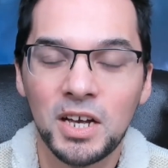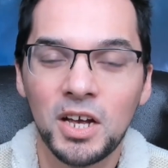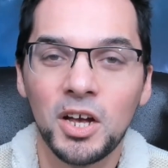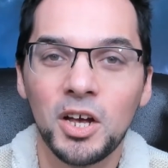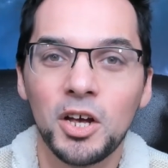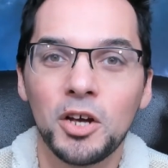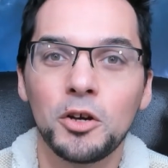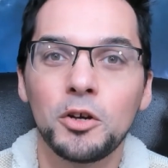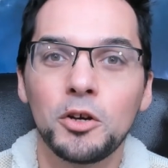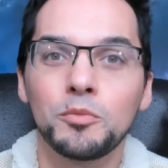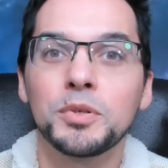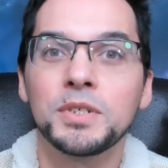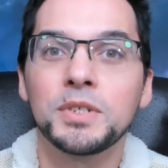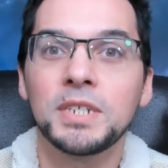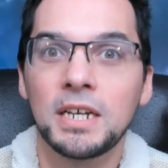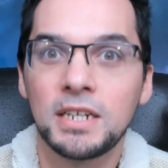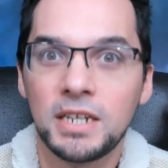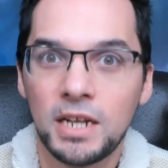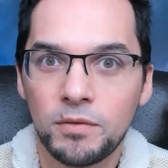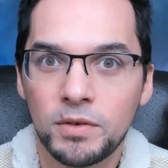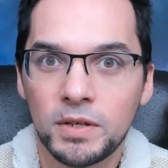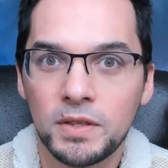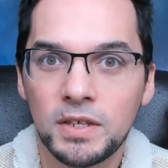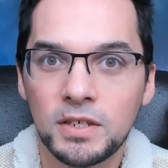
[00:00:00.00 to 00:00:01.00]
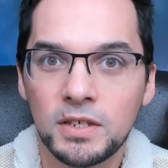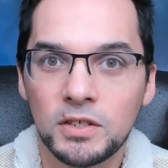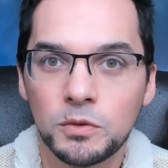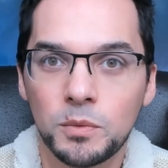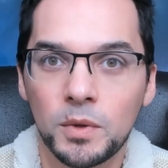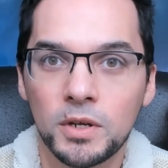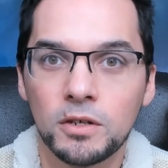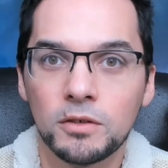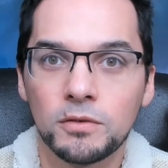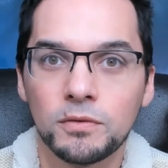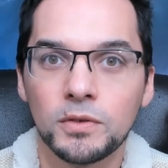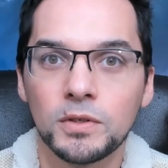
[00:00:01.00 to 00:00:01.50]
who pretend everything's
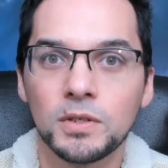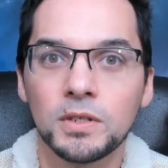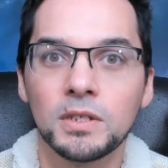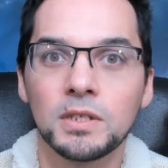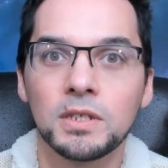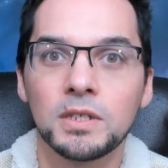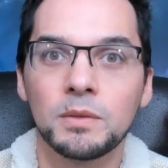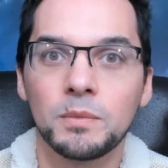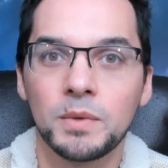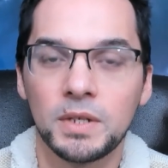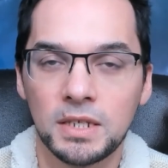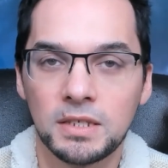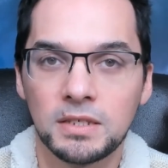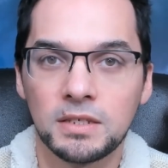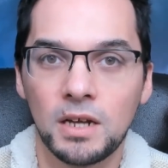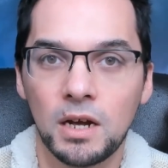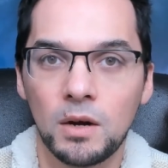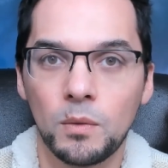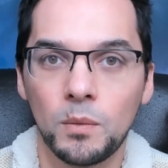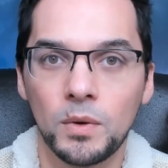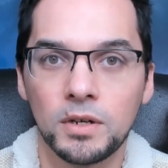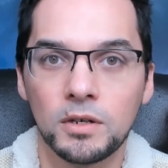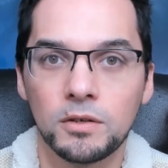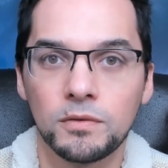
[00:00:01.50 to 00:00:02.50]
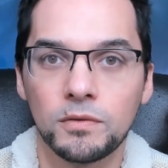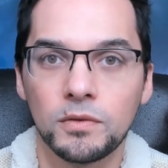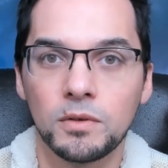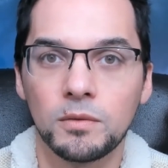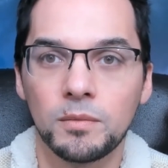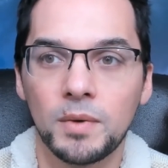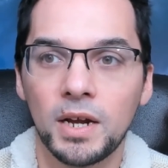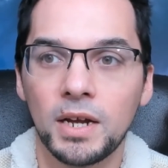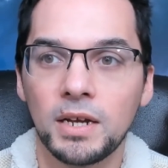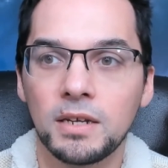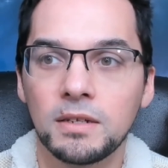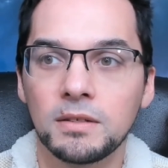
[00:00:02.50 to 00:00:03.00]
wonderful when it's not wonderful,
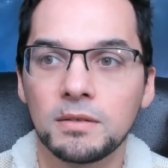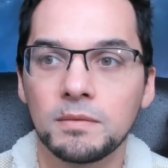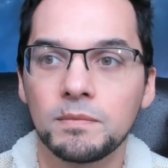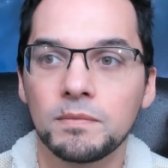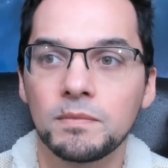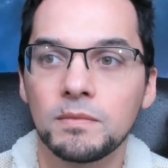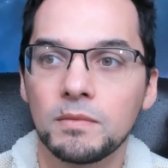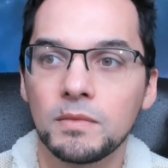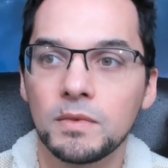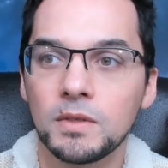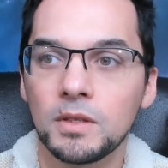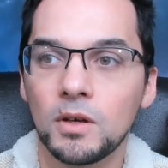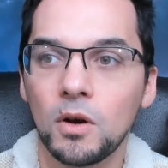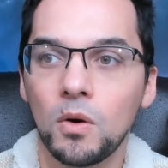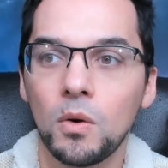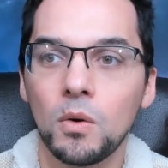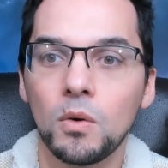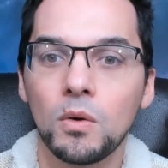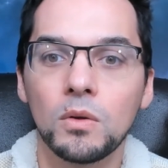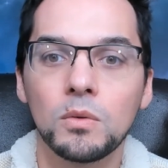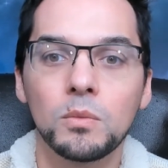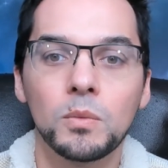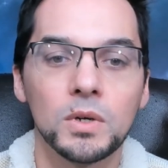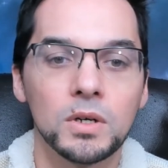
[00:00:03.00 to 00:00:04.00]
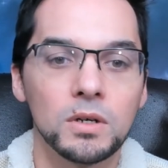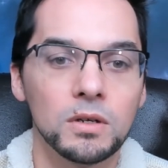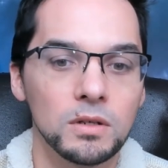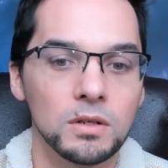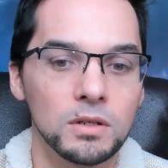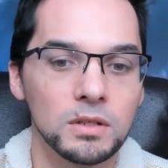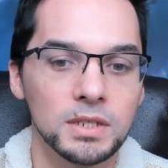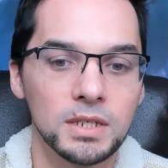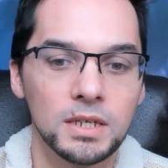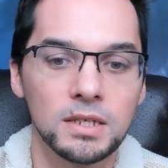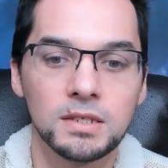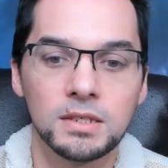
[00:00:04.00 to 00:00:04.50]
right? The whole
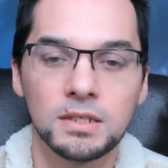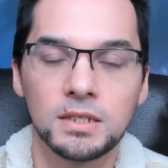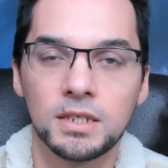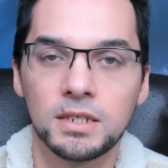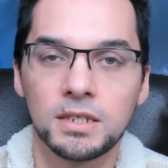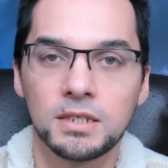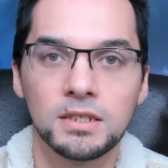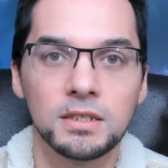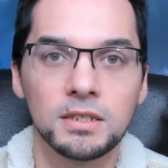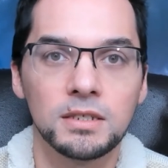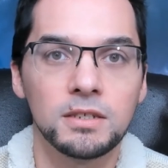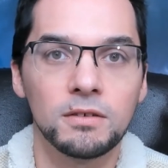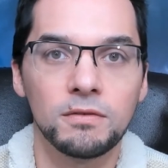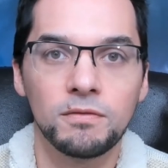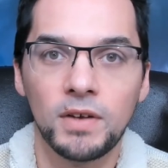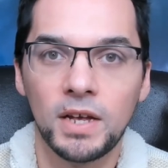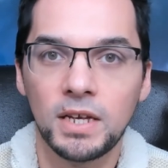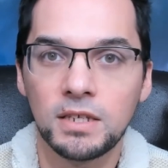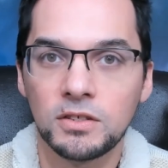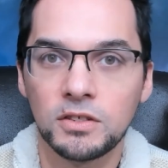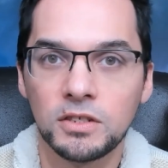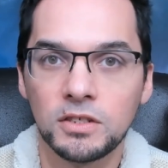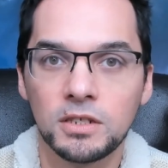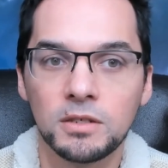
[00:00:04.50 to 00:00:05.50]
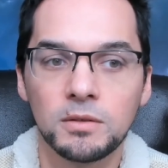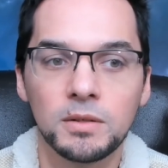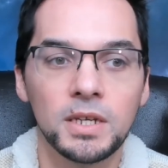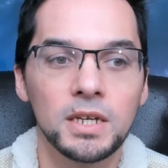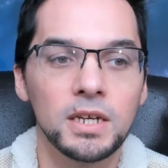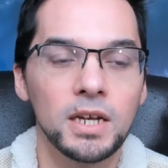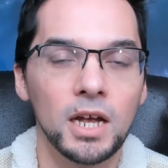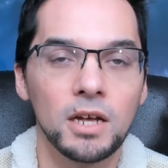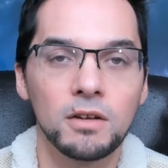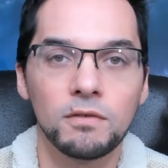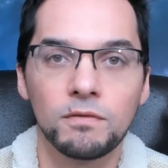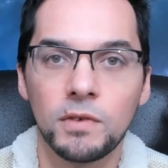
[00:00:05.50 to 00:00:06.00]
world is addicted to
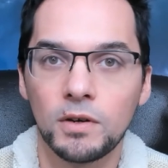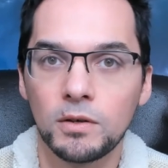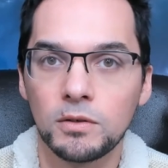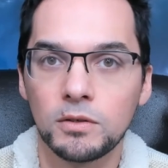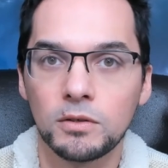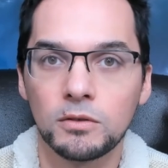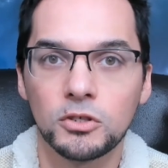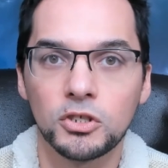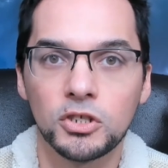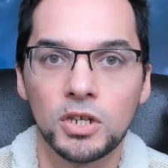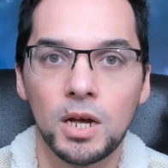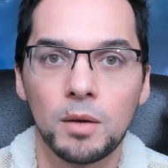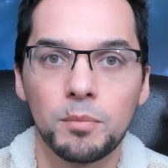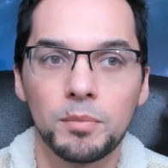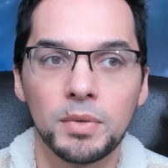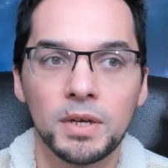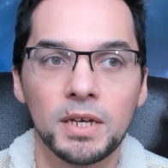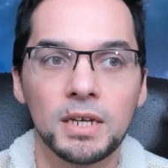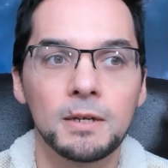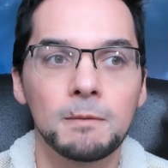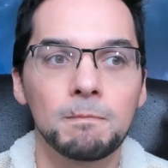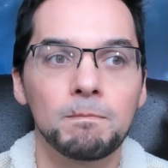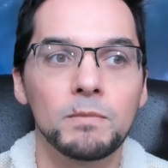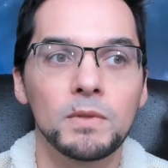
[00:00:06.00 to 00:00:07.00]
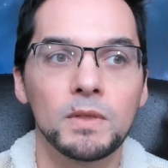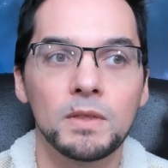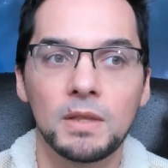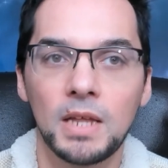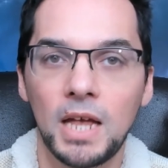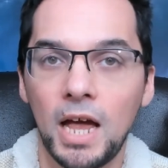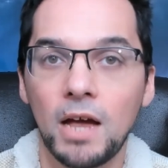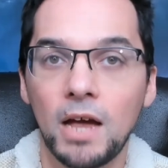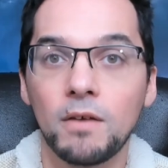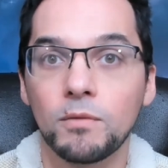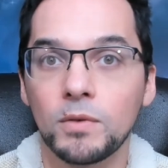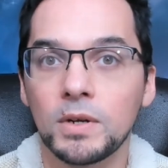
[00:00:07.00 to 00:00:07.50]
face-tuning and photoshopping
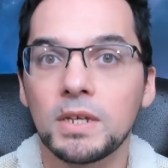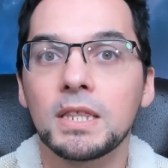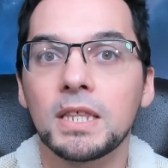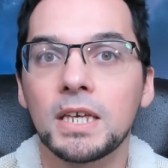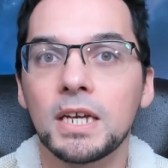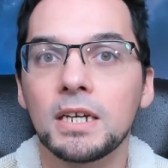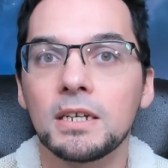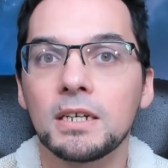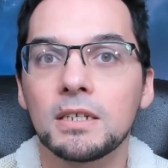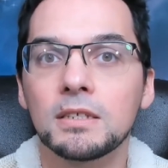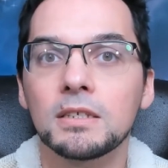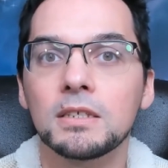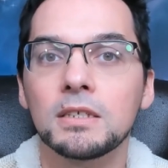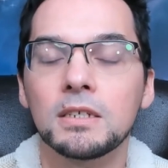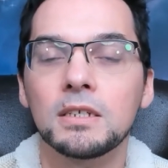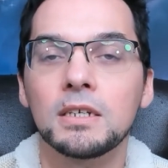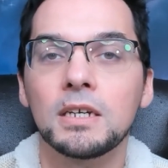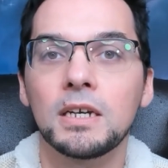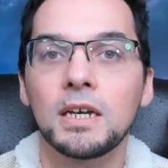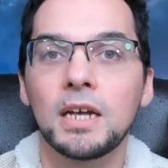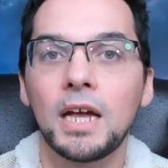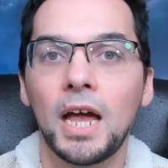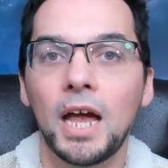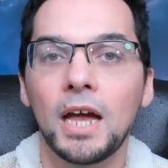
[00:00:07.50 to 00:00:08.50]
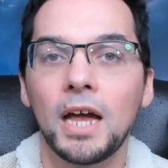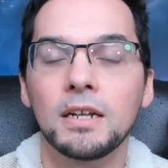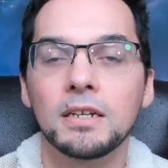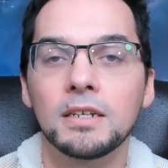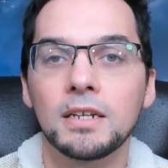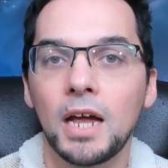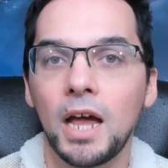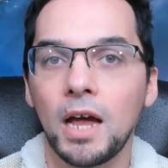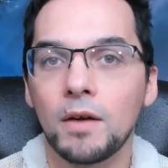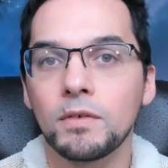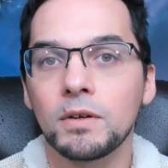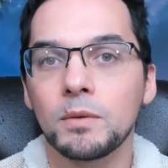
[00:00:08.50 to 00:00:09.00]
everything.
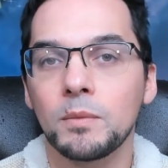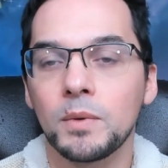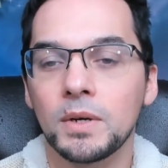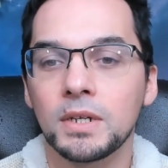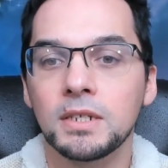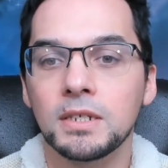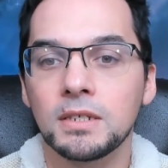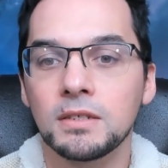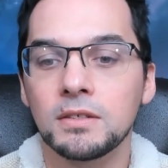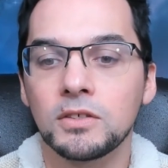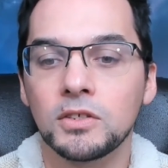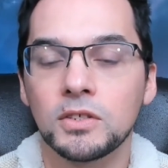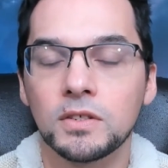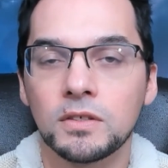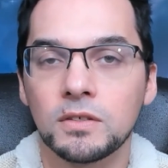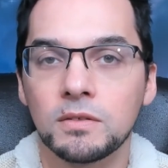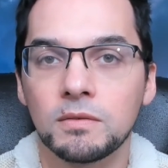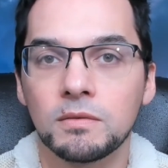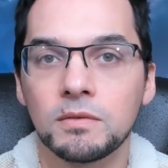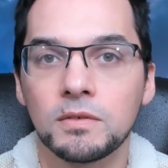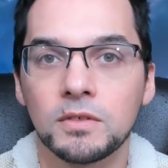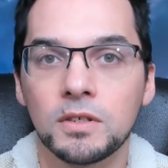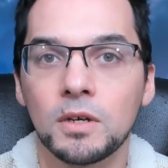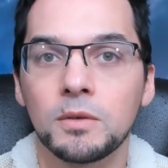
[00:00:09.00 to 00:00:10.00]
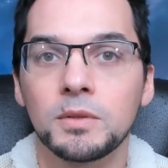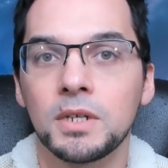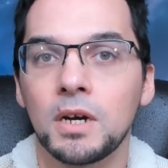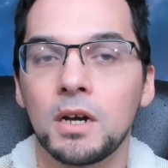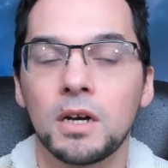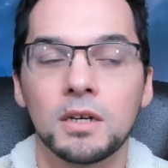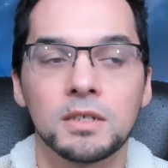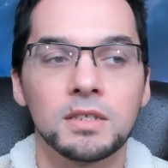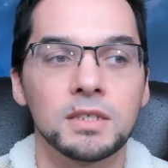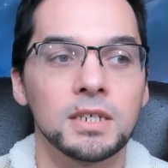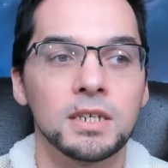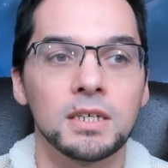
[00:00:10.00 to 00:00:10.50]
And everyone is just so
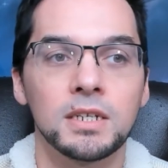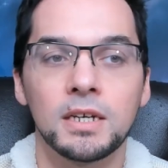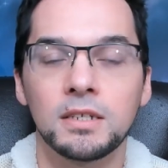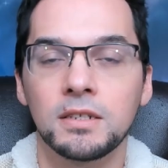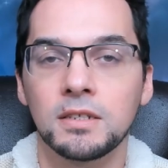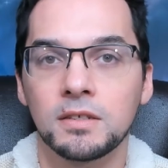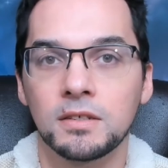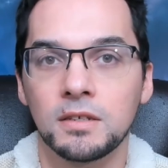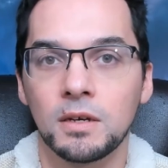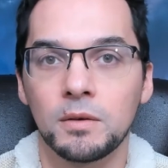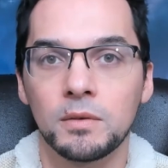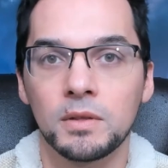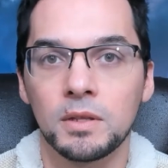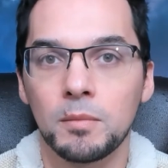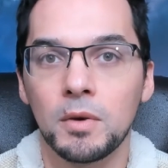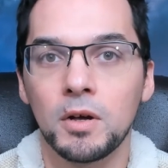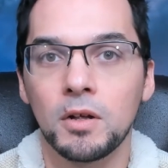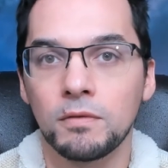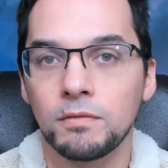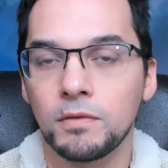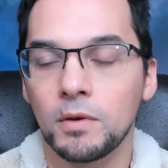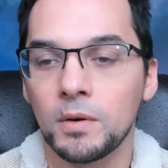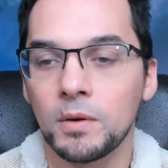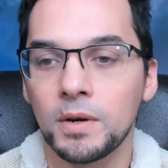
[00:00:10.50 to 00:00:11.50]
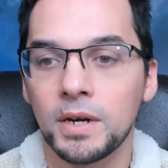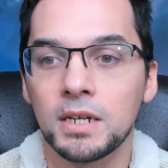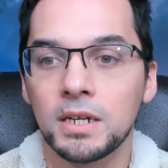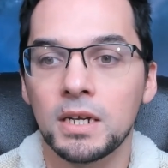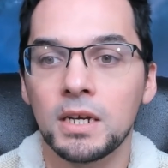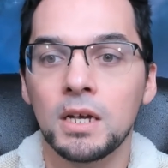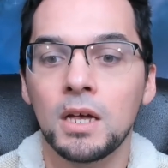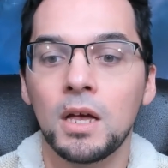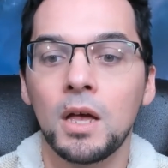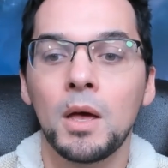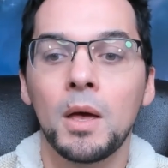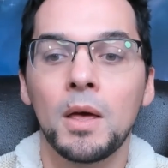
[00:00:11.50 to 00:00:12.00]
toxic and I disown them all for it.
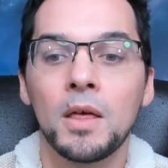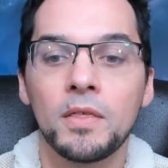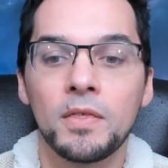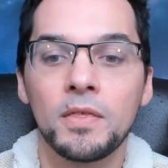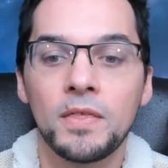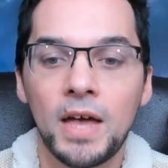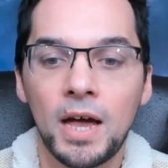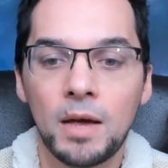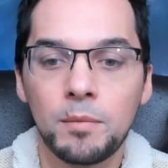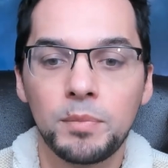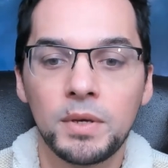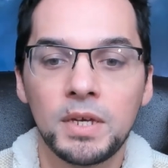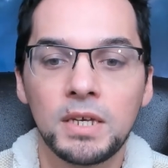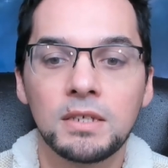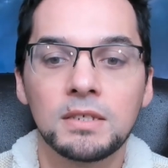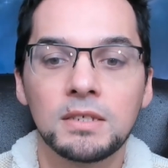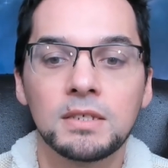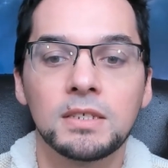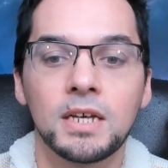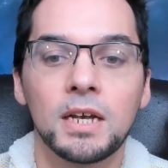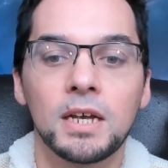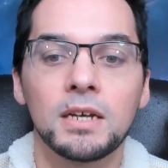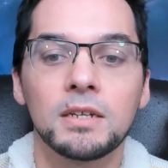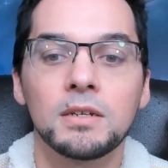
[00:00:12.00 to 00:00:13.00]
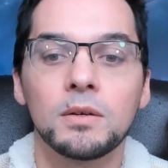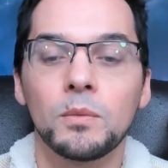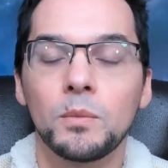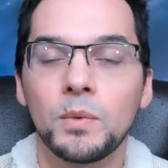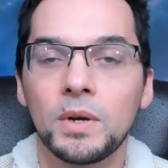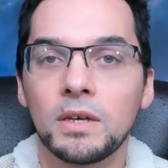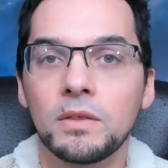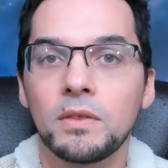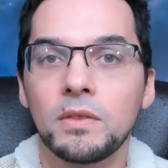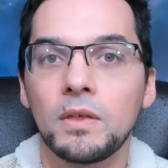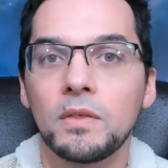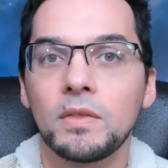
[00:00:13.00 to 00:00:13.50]
That being said,
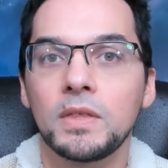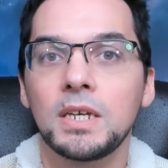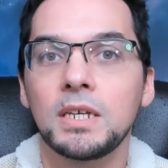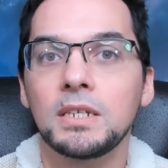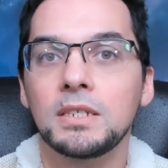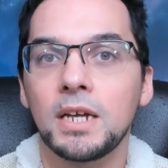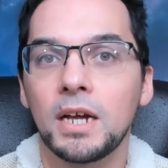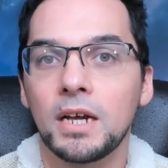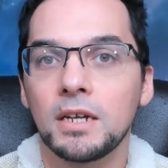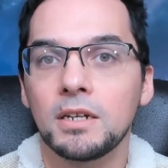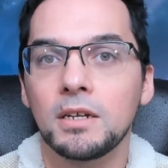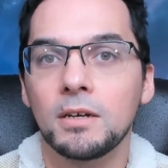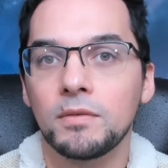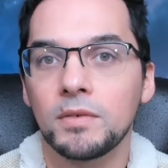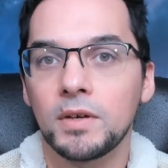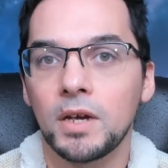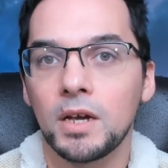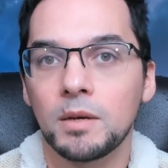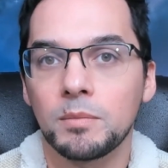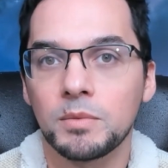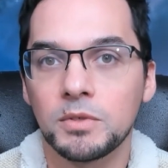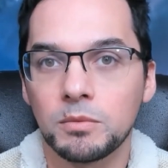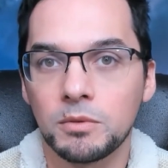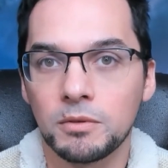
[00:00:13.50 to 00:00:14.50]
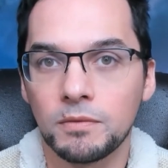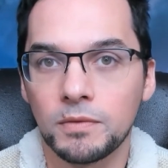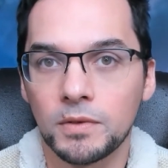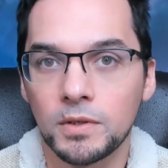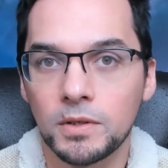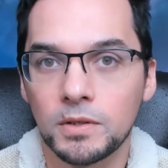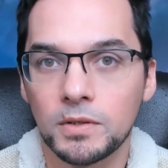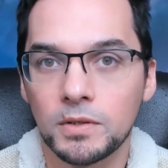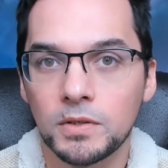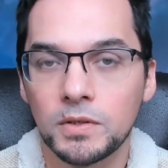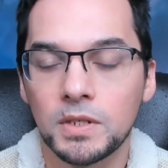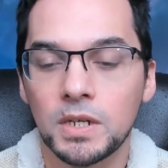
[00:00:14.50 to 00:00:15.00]
with the Ten of Cups
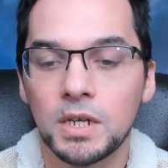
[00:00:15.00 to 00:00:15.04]
reversed,